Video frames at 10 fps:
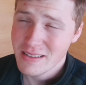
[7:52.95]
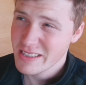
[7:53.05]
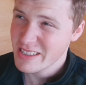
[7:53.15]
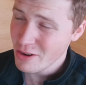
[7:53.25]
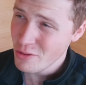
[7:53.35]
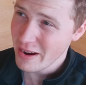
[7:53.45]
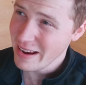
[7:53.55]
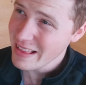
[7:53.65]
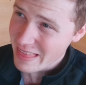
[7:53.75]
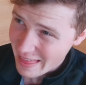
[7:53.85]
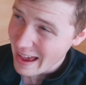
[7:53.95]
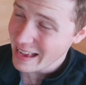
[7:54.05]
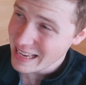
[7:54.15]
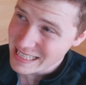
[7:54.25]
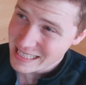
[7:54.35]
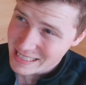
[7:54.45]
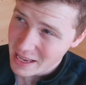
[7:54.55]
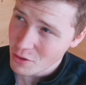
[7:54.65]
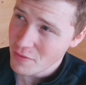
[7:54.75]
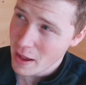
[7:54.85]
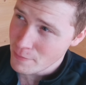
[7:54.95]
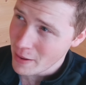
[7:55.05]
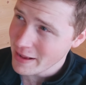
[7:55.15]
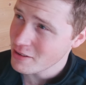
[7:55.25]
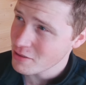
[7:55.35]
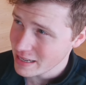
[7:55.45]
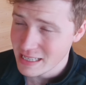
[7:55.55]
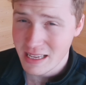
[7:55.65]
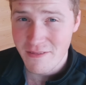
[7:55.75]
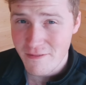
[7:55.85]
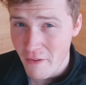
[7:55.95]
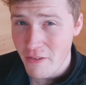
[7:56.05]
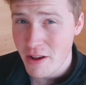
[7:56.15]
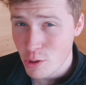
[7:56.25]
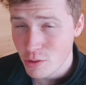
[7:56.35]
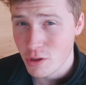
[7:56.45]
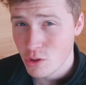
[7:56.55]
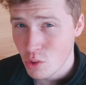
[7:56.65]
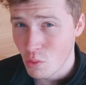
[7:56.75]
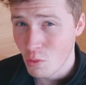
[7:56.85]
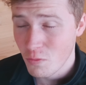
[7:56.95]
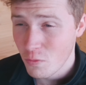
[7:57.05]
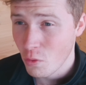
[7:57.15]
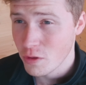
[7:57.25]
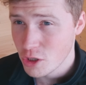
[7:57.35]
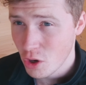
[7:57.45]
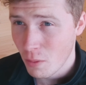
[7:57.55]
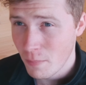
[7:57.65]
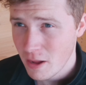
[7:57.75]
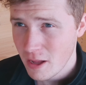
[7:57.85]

So in that itself, a Baikal is a very good tool for the job.